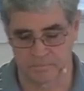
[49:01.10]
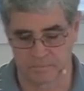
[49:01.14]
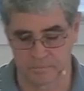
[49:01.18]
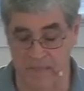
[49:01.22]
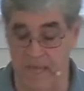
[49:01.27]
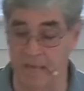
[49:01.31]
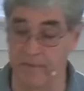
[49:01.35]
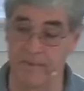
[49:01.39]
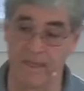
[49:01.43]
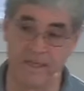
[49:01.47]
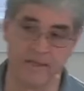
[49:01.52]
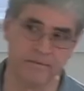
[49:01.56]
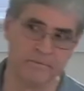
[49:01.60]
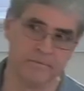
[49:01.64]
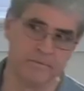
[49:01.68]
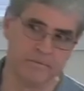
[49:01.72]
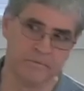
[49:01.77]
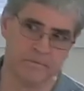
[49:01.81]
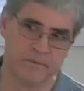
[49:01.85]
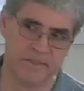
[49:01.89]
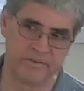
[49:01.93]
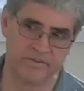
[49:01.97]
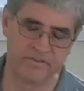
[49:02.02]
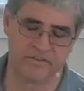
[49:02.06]
And then
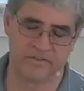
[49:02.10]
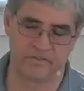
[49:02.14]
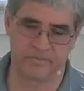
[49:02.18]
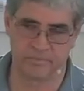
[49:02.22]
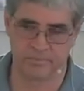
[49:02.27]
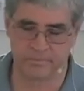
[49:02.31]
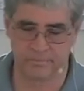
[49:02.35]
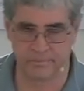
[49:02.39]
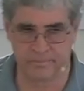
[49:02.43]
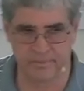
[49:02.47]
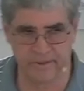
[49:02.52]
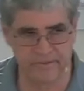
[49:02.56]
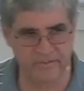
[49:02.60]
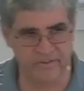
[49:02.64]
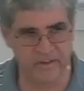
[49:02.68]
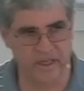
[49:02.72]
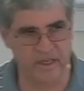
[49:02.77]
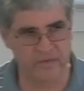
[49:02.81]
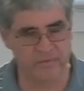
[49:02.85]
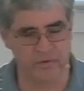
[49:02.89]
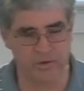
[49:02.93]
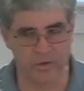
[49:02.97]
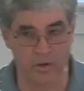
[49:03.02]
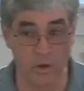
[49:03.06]
let's
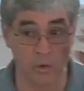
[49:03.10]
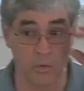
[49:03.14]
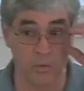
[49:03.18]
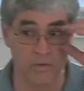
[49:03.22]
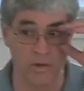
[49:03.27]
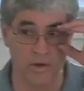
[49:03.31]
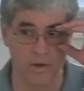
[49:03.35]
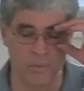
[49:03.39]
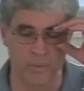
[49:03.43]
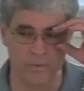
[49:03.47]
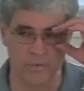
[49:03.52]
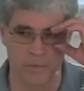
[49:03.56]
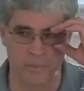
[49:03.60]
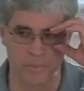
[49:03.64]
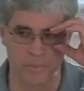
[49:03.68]
not even go there with the